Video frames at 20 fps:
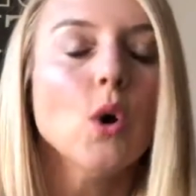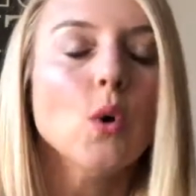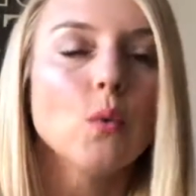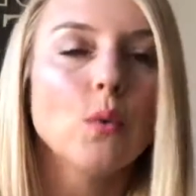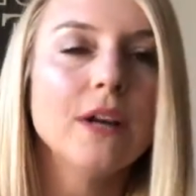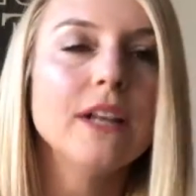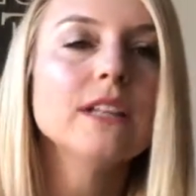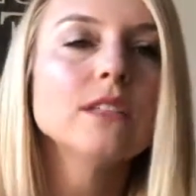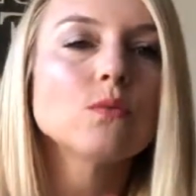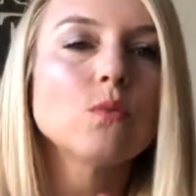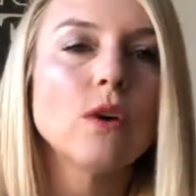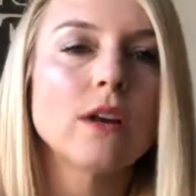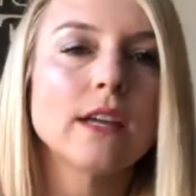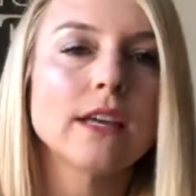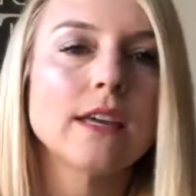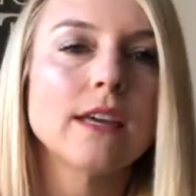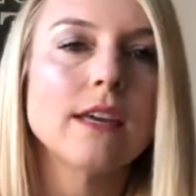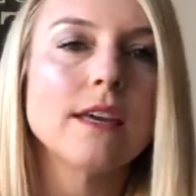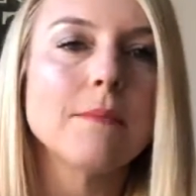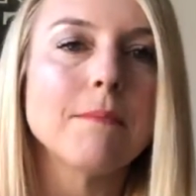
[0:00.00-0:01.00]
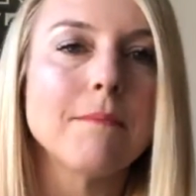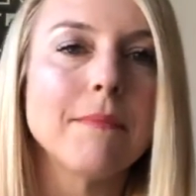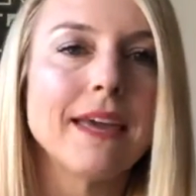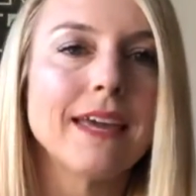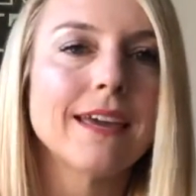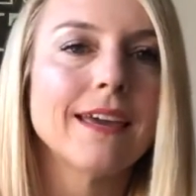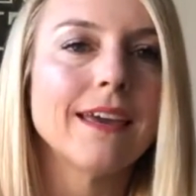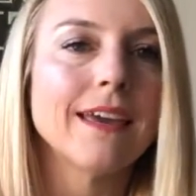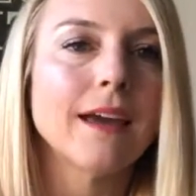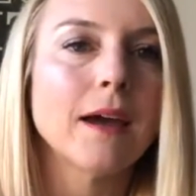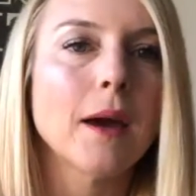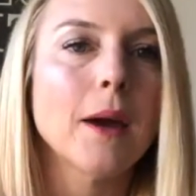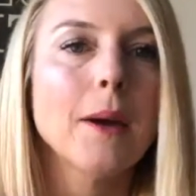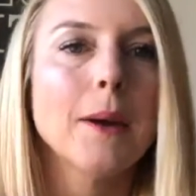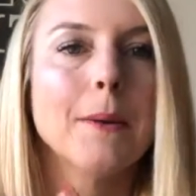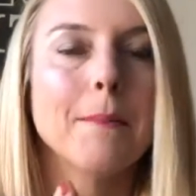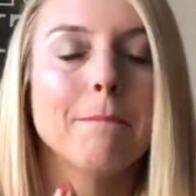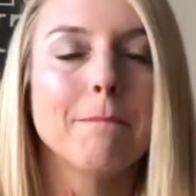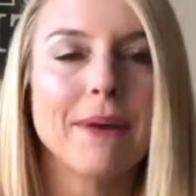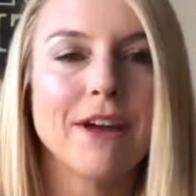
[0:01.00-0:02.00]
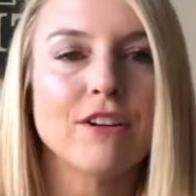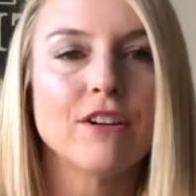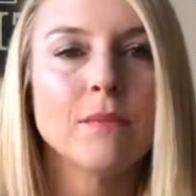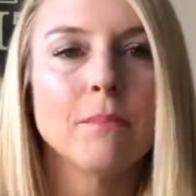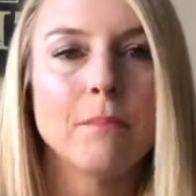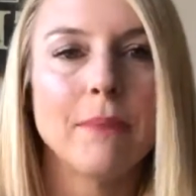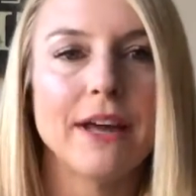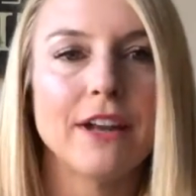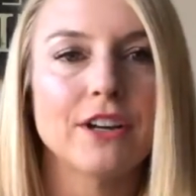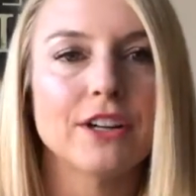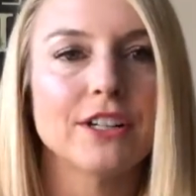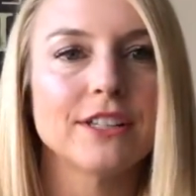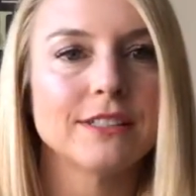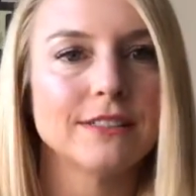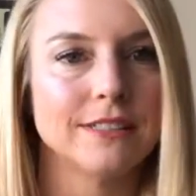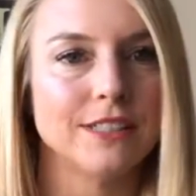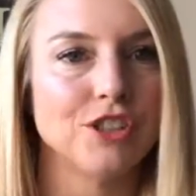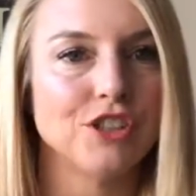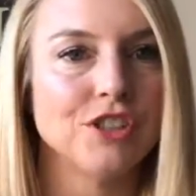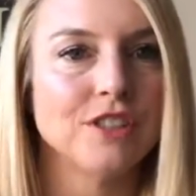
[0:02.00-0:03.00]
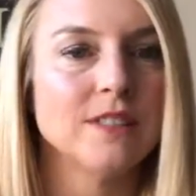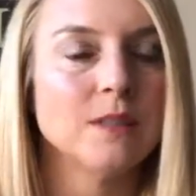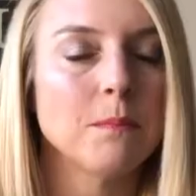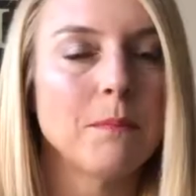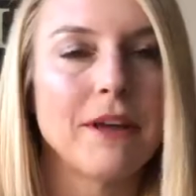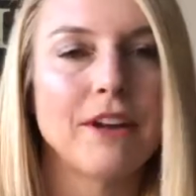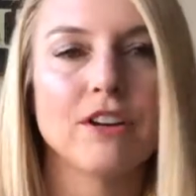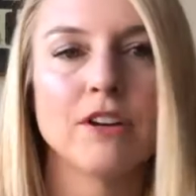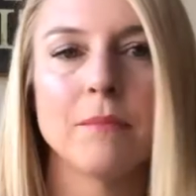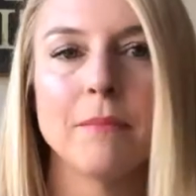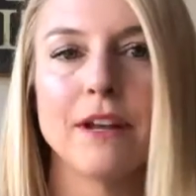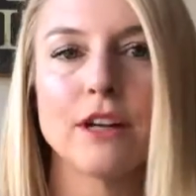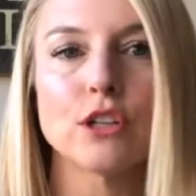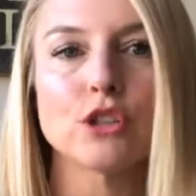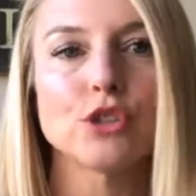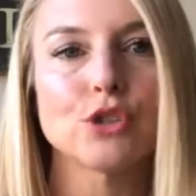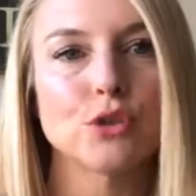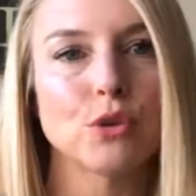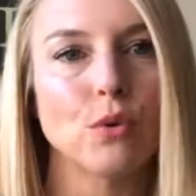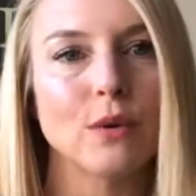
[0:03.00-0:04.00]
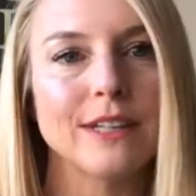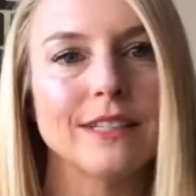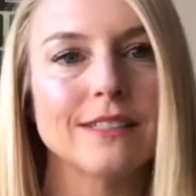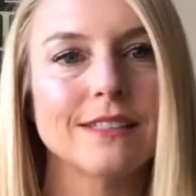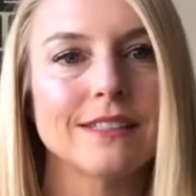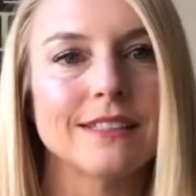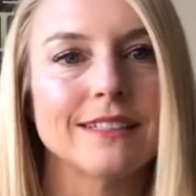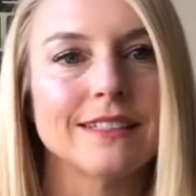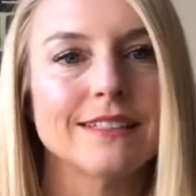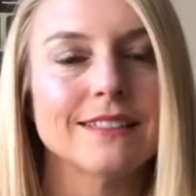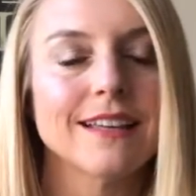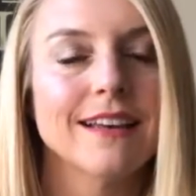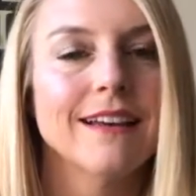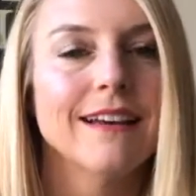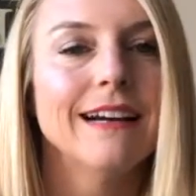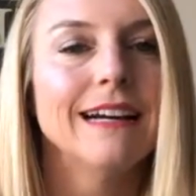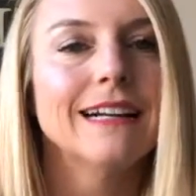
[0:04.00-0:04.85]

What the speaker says: We just want to keep making better and better decisions, better and better choices